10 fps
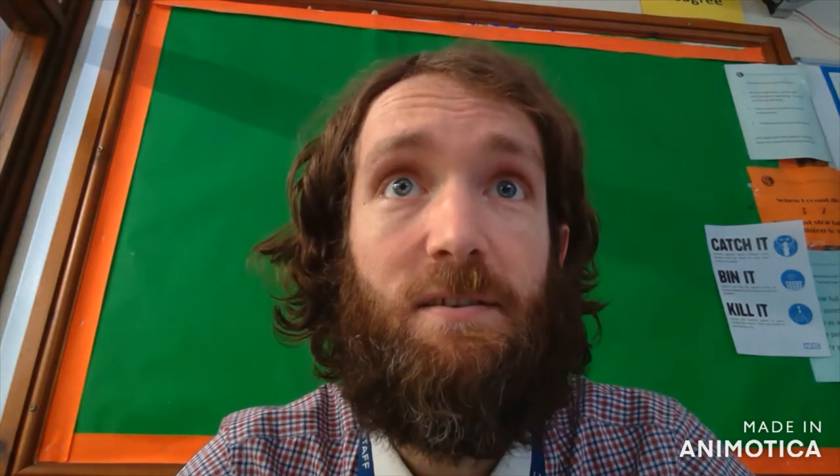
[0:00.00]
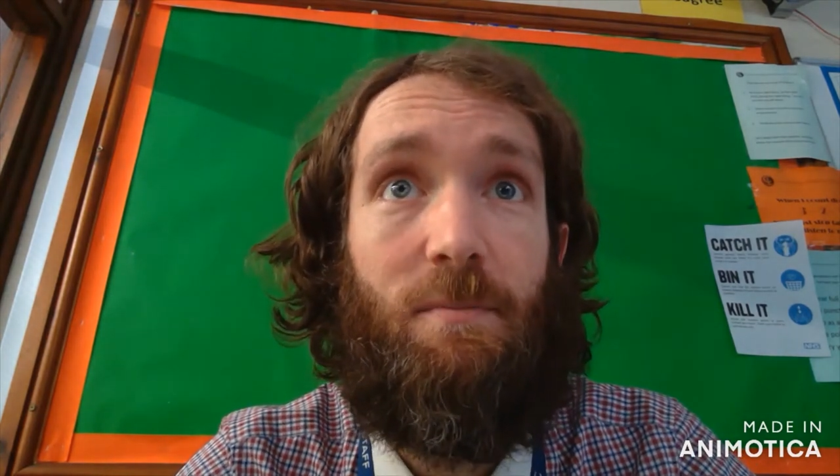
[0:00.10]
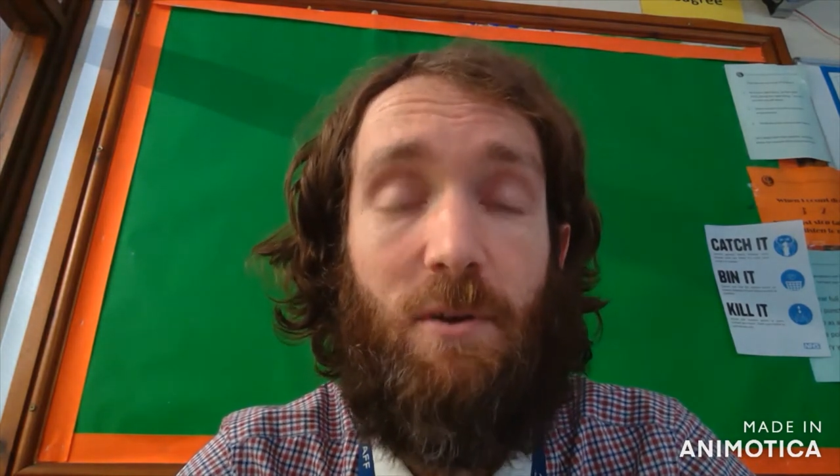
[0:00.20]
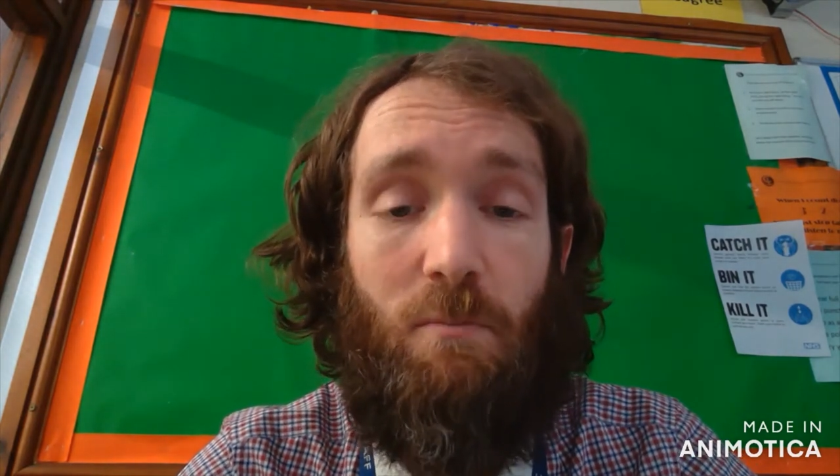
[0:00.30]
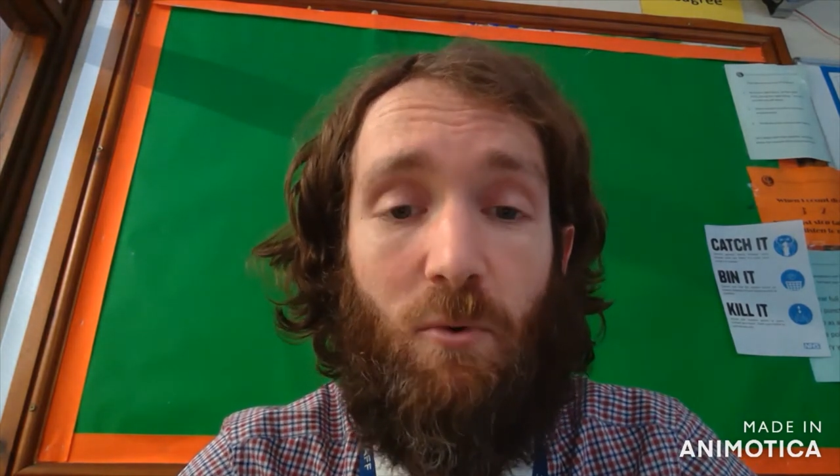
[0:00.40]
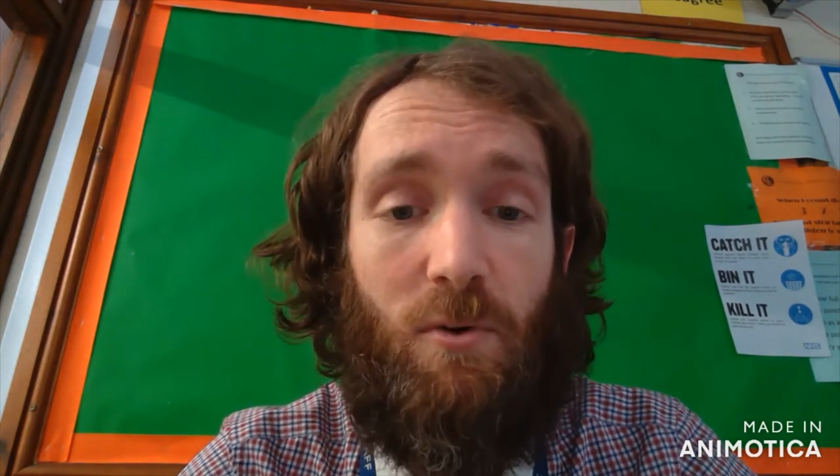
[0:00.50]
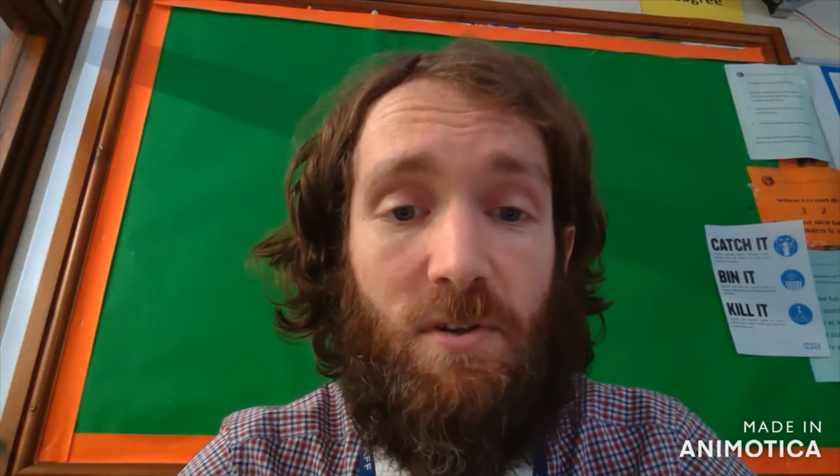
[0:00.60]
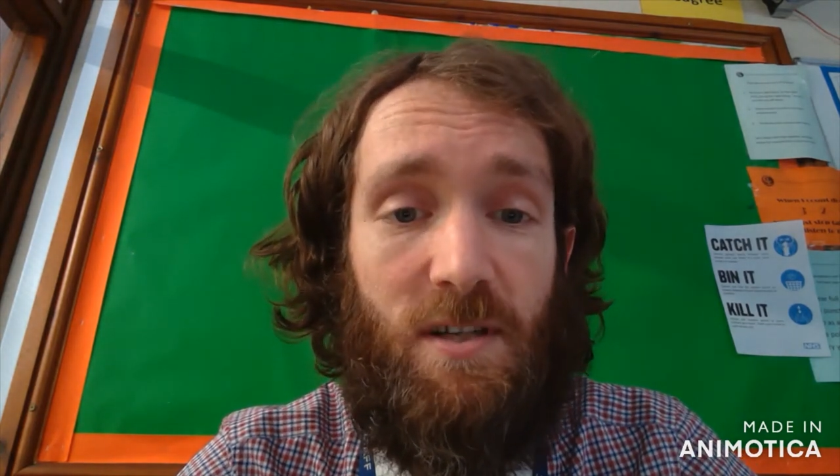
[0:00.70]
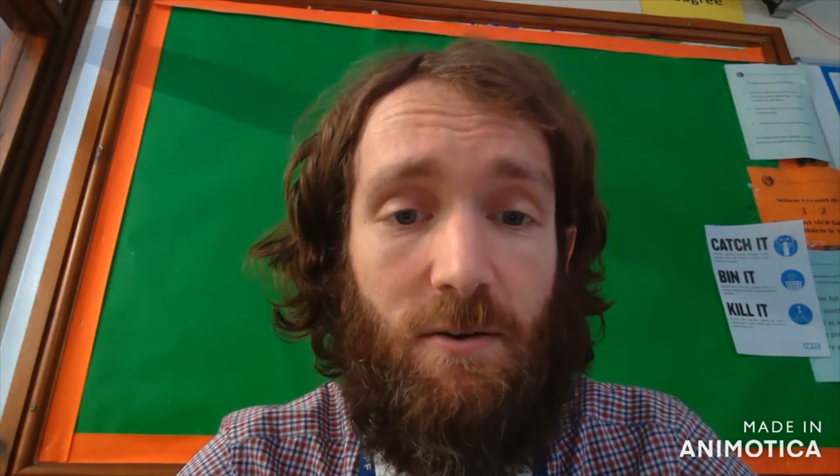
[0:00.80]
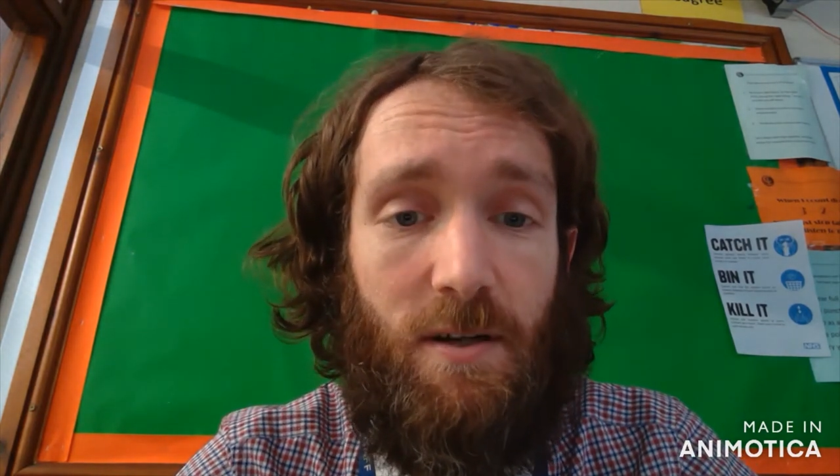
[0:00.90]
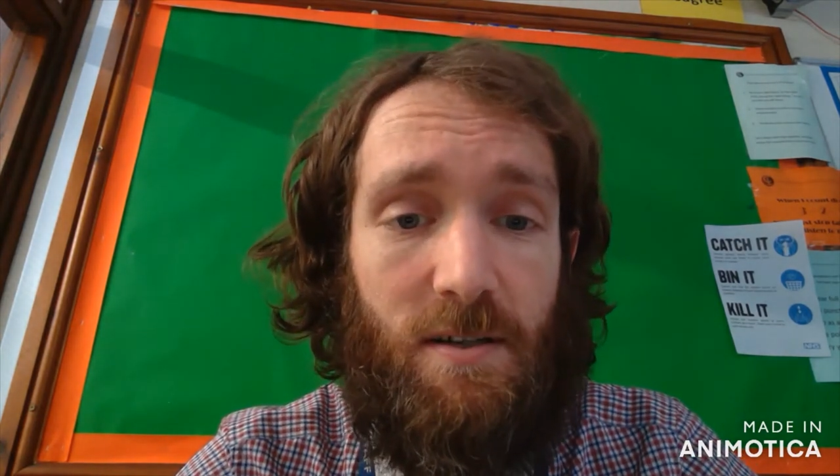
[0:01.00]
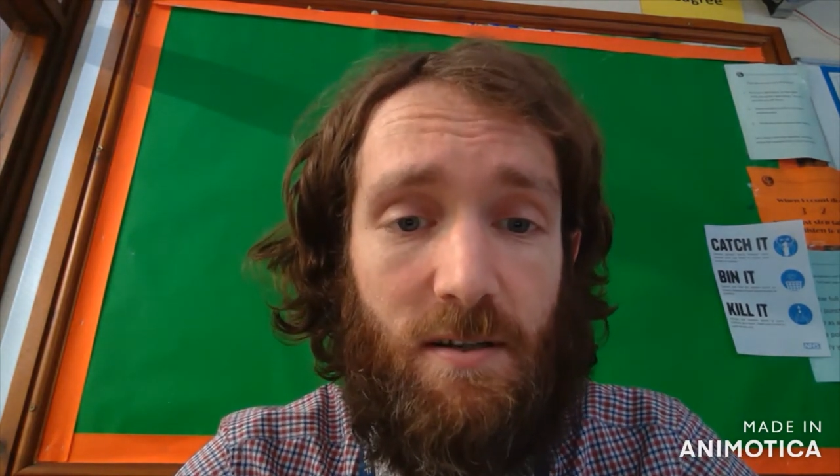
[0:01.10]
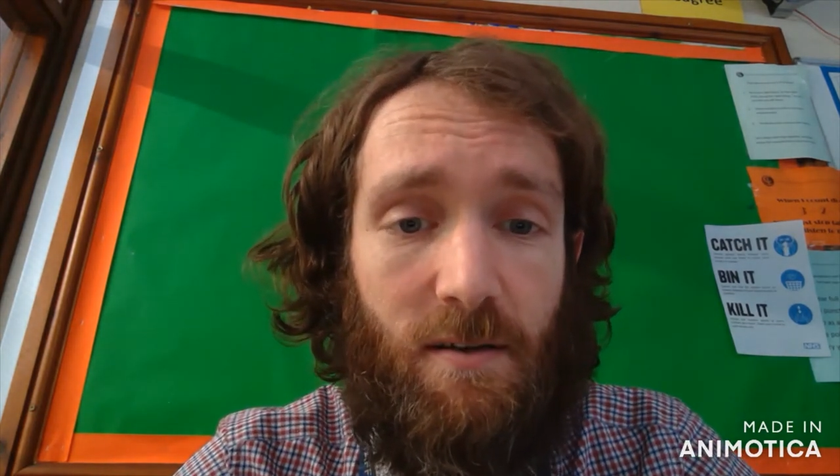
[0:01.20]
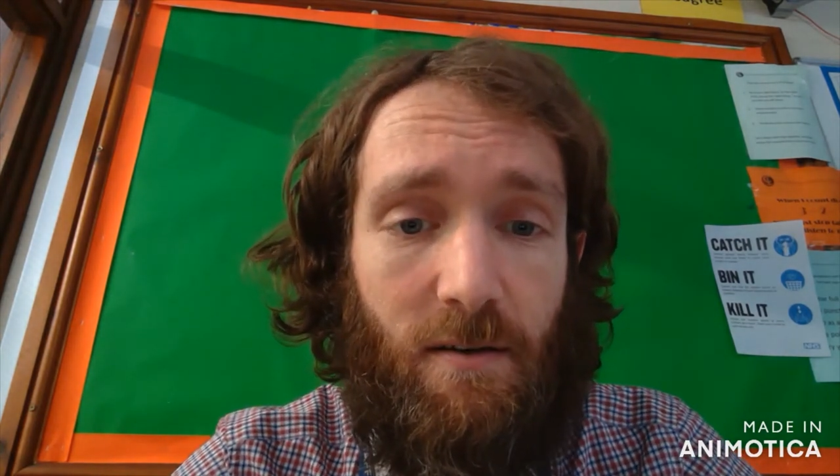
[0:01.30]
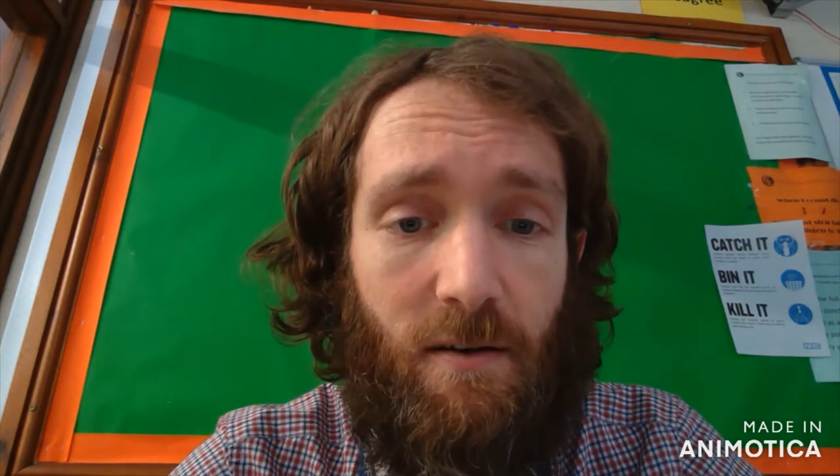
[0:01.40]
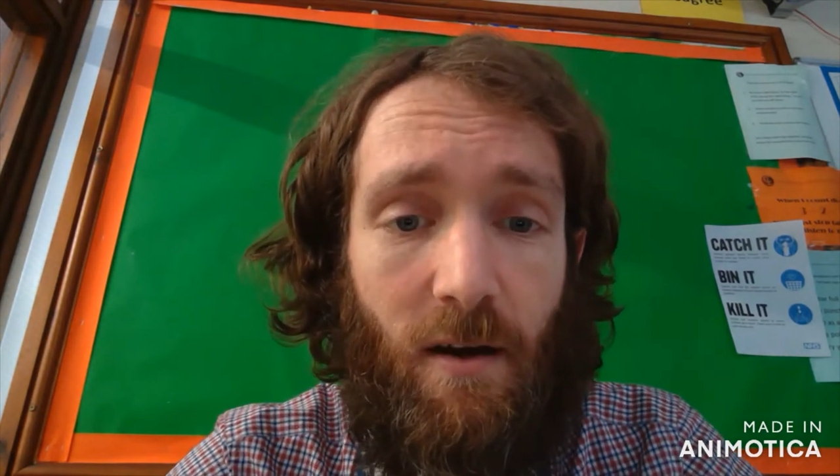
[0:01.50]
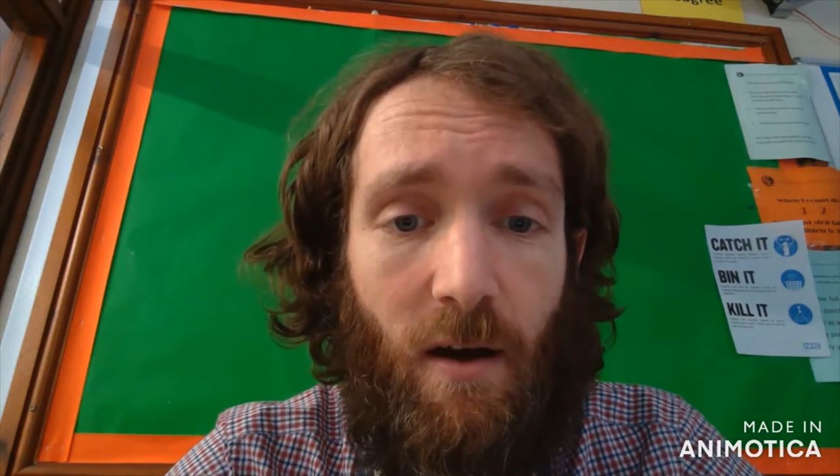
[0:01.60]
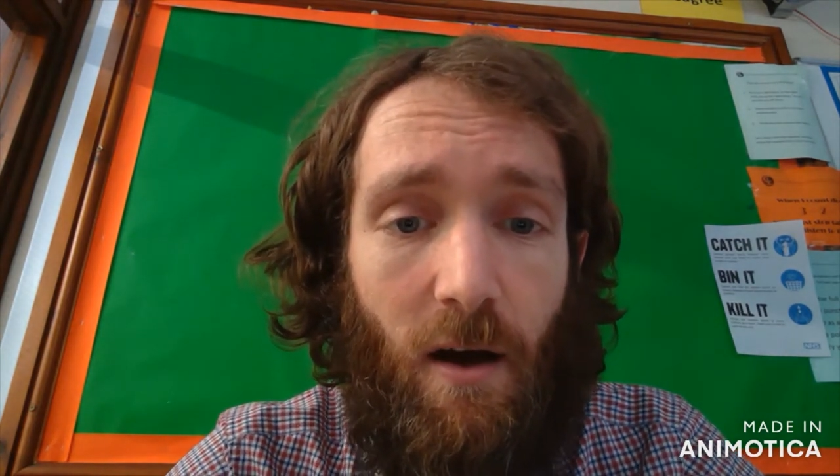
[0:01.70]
something more serious and